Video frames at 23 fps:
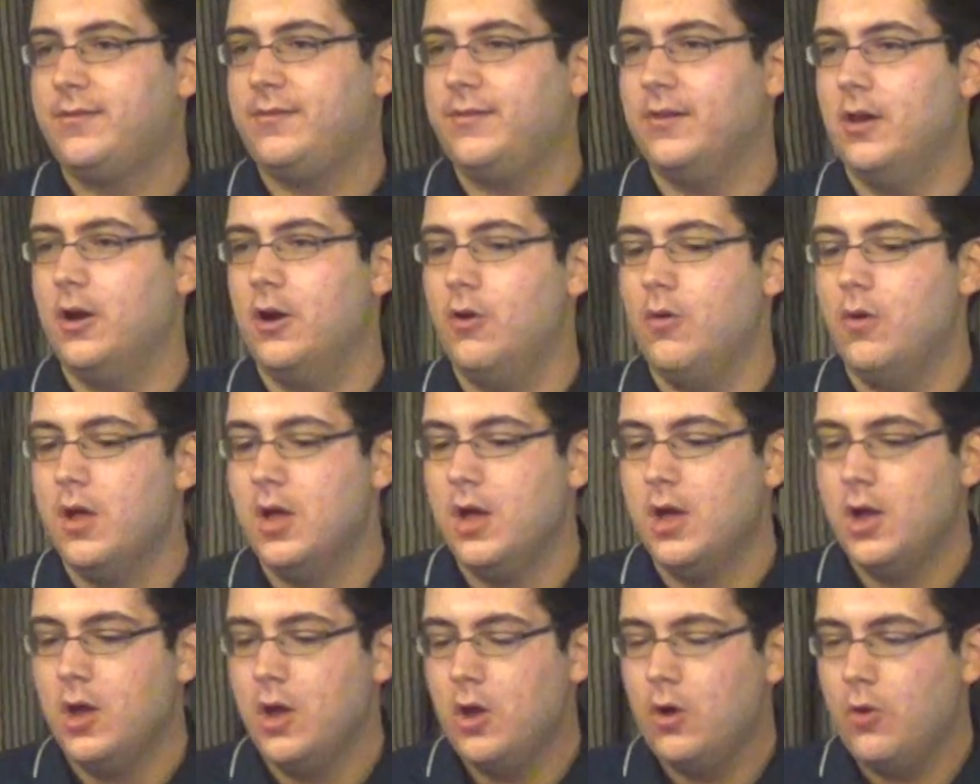So
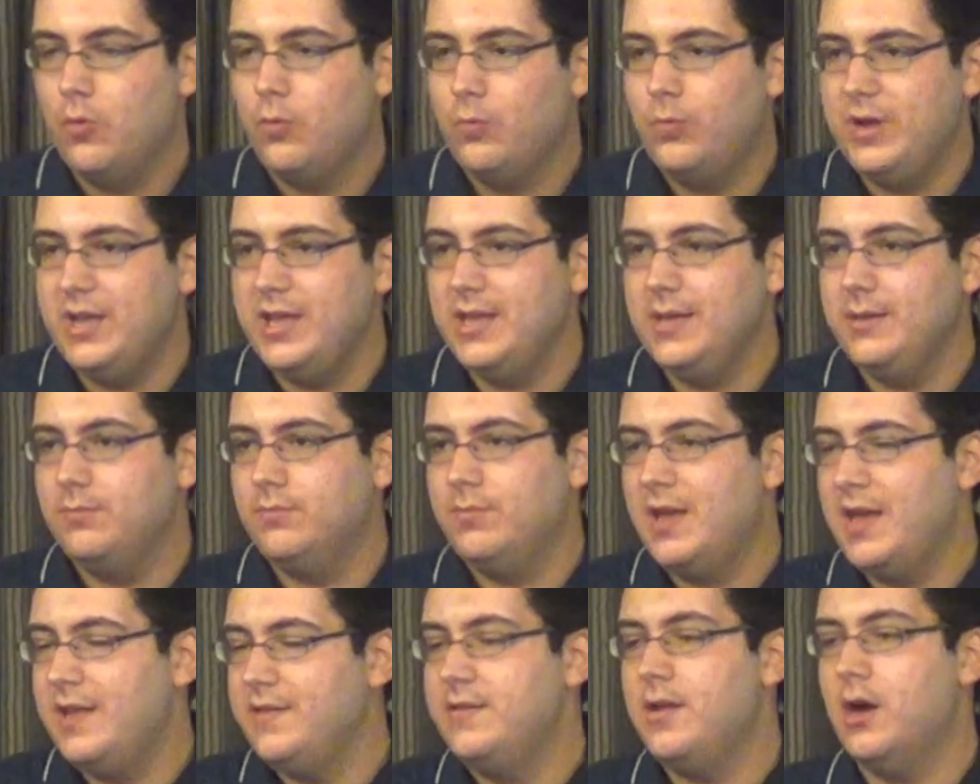we
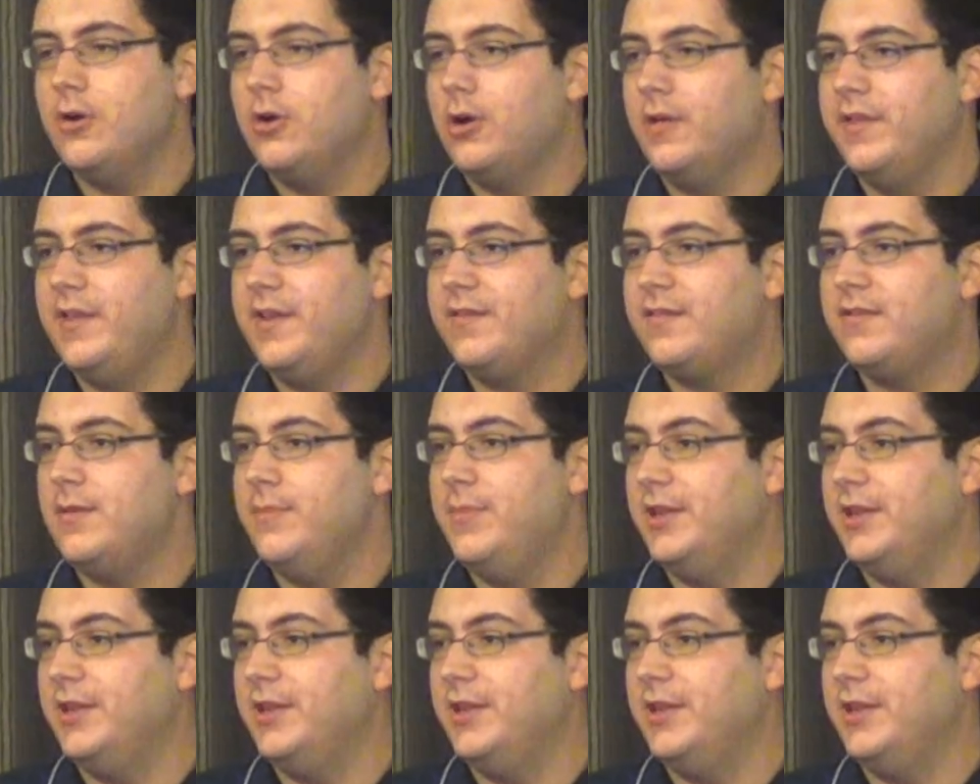had done all this to